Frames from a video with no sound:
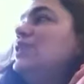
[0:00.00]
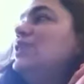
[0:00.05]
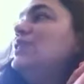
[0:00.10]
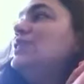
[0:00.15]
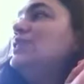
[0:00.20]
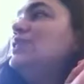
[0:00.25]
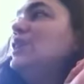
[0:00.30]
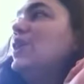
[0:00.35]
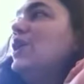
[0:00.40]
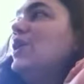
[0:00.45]

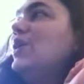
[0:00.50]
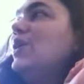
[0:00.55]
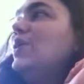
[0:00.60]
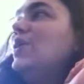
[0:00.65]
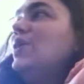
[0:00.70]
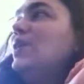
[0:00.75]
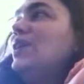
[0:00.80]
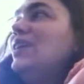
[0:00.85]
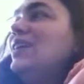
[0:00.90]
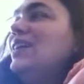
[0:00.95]

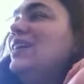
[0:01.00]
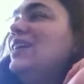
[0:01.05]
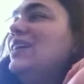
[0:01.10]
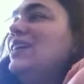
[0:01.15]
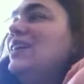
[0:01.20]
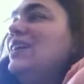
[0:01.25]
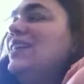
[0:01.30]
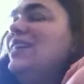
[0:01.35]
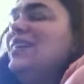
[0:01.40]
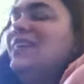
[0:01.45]
So
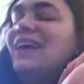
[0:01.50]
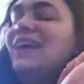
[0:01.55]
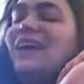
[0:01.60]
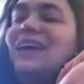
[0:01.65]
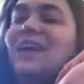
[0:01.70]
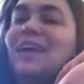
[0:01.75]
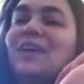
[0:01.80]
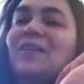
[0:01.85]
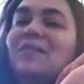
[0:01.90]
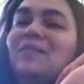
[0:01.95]

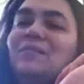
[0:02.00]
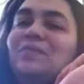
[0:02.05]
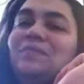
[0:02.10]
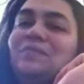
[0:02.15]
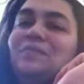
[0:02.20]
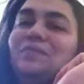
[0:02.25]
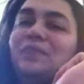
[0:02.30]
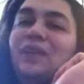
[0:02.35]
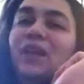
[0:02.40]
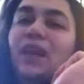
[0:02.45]

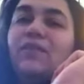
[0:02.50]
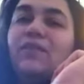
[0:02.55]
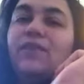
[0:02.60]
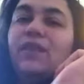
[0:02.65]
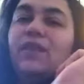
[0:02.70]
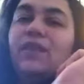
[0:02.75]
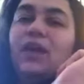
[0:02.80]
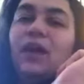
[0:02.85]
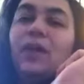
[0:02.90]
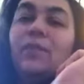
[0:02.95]
I
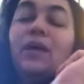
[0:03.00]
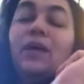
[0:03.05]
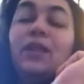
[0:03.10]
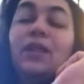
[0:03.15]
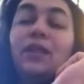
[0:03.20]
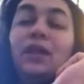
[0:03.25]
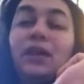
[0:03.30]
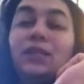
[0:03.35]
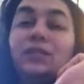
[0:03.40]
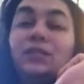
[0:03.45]
found them, and
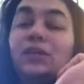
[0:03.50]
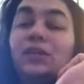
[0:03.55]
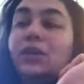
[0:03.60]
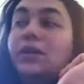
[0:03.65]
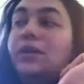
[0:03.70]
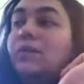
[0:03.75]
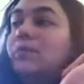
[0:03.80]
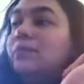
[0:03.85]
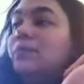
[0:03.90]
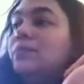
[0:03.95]
then I
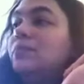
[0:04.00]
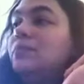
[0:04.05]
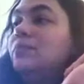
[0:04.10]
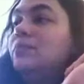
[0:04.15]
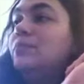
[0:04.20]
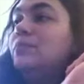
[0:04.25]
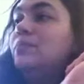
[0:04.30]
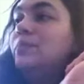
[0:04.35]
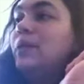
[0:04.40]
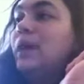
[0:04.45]
started
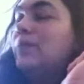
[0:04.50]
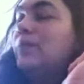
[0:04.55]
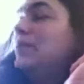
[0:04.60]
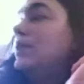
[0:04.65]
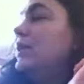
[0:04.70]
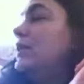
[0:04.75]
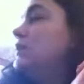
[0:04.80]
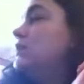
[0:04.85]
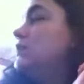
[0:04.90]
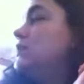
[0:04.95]
bobbin
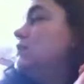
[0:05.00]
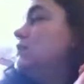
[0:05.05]
lacing.